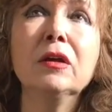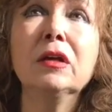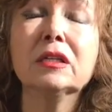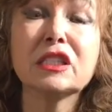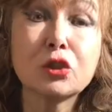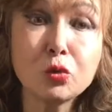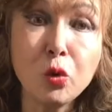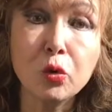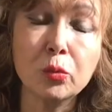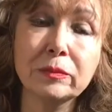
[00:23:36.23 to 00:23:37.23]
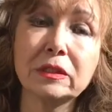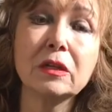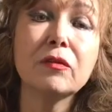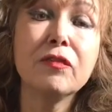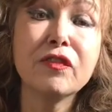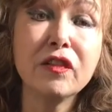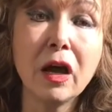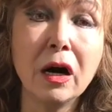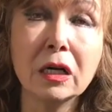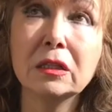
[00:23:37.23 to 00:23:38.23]
storms,
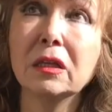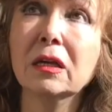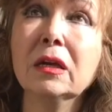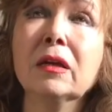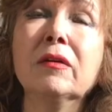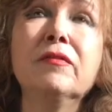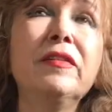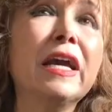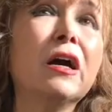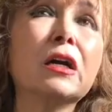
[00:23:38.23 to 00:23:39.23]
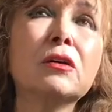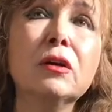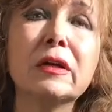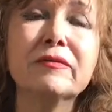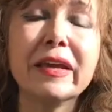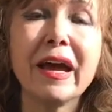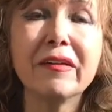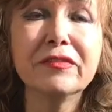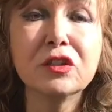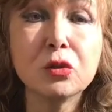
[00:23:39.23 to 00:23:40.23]
flood, we
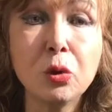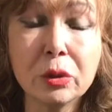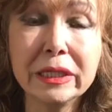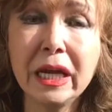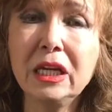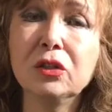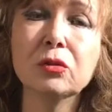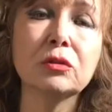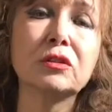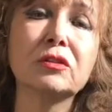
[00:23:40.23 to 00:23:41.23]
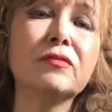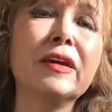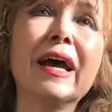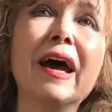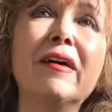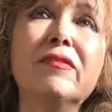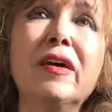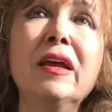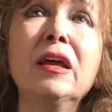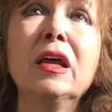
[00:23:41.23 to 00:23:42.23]
have tornadoes, we have
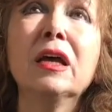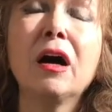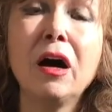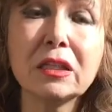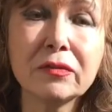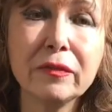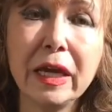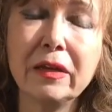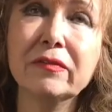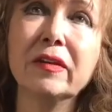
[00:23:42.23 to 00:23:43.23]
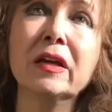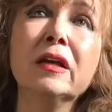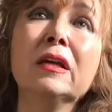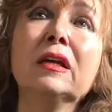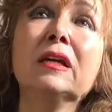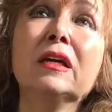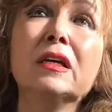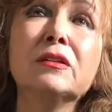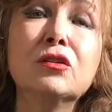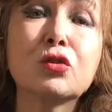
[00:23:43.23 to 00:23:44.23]
hot wave,
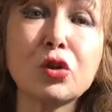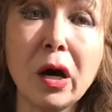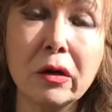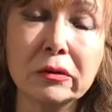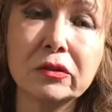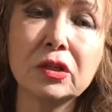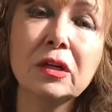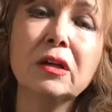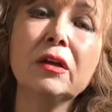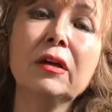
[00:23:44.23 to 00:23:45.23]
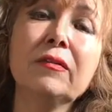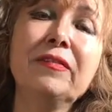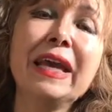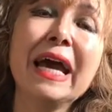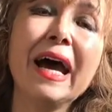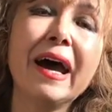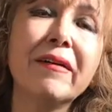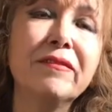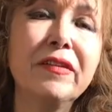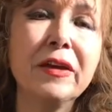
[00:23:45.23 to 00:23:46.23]
drought, we have